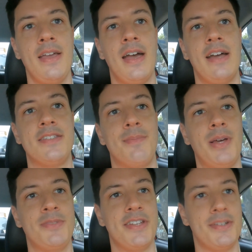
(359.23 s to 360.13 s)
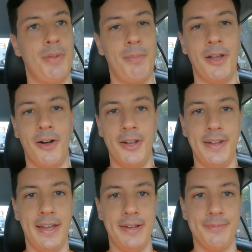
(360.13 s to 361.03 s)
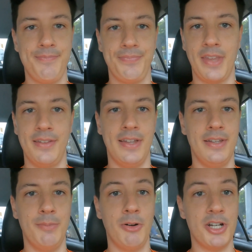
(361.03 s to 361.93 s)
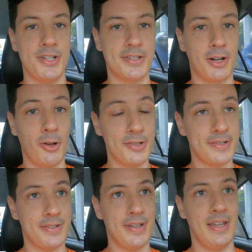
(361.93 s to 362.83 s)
and sometimes there's a public holiday and then the immigration is closed.